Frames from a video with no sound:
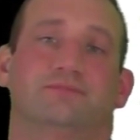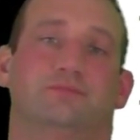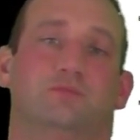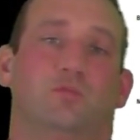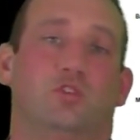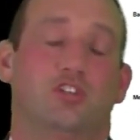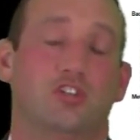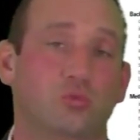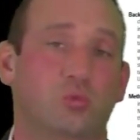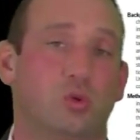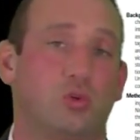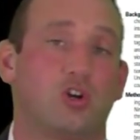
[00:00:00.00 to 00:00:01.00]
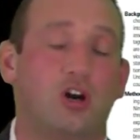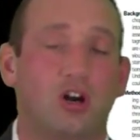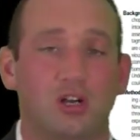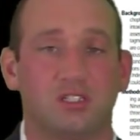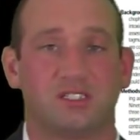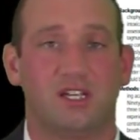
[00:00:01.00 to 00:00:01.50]
you will
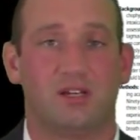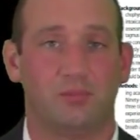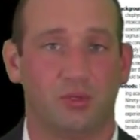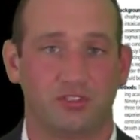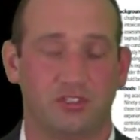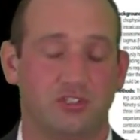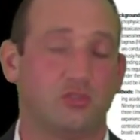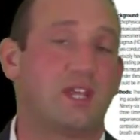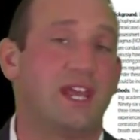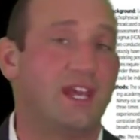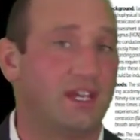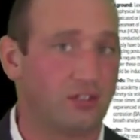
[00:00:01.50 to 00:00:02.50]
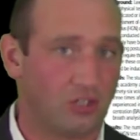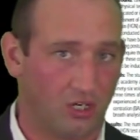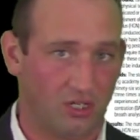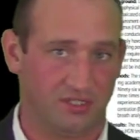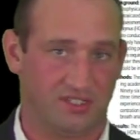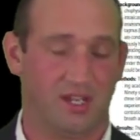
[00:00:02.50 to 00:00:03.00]
cause that person, you can
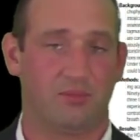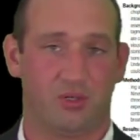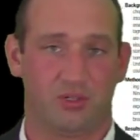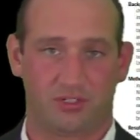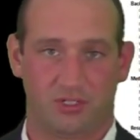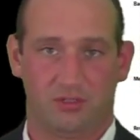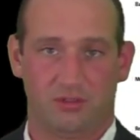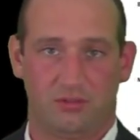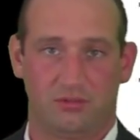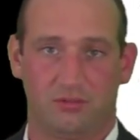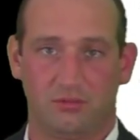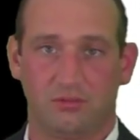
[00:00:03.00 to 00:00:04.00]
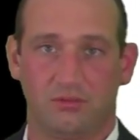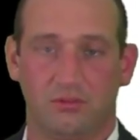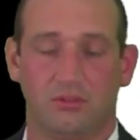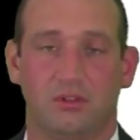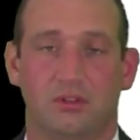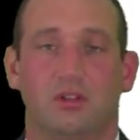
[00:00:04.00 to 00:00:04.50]
cause that person
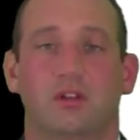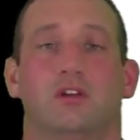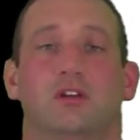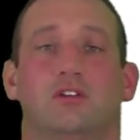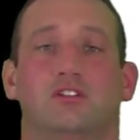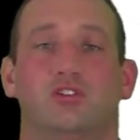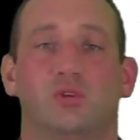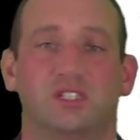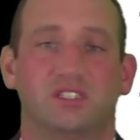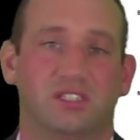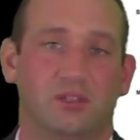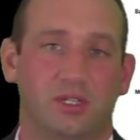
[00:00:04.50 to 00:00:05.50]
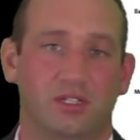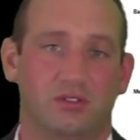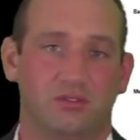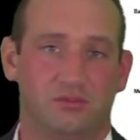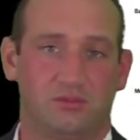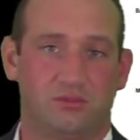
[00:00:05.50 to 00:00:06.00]
to exhibit
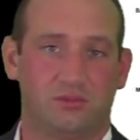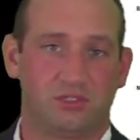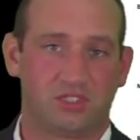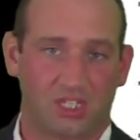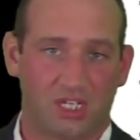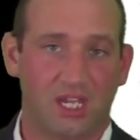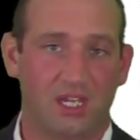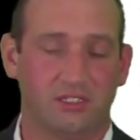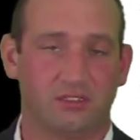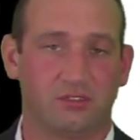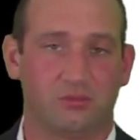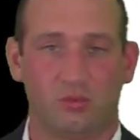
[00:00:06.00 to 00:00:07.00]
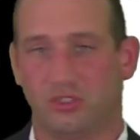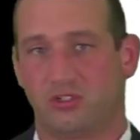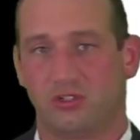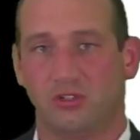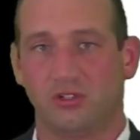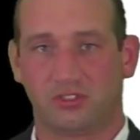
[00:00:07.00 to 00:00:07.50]
saccades, which
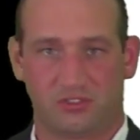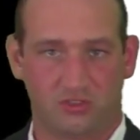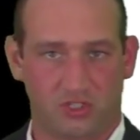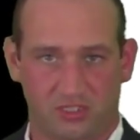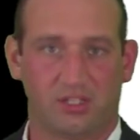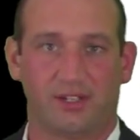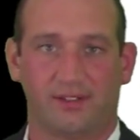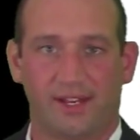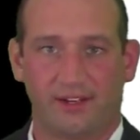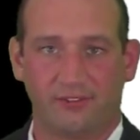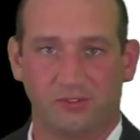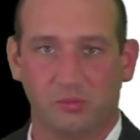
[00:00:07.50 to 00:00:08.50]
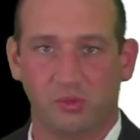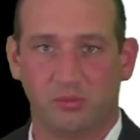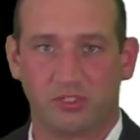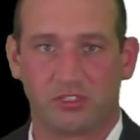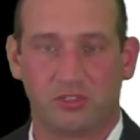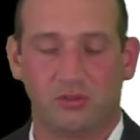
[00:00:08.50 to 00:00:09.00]
looks just like lack of smooth
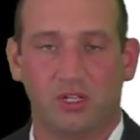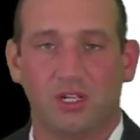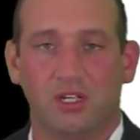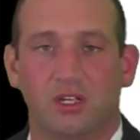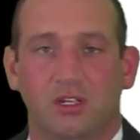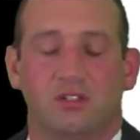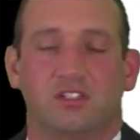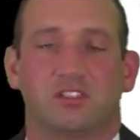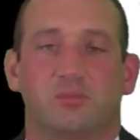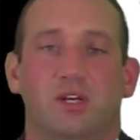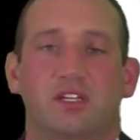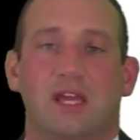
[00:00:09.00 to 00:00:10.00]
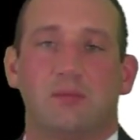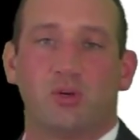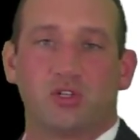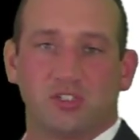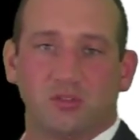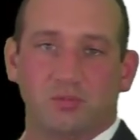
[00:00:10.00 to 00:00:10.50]
pursuit, despite that
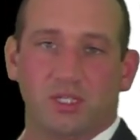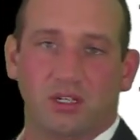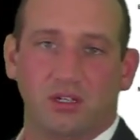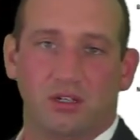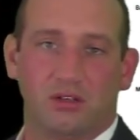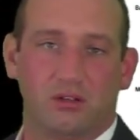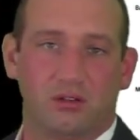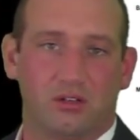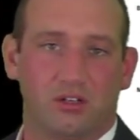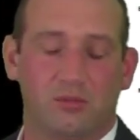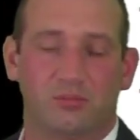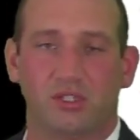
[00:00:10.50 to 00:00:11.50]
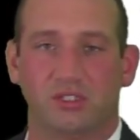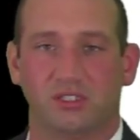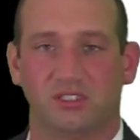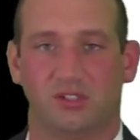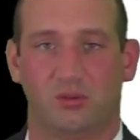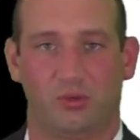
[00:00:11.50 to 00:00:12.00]
person being completely
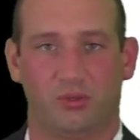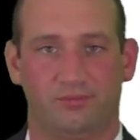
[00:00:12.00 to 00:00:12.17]
sober.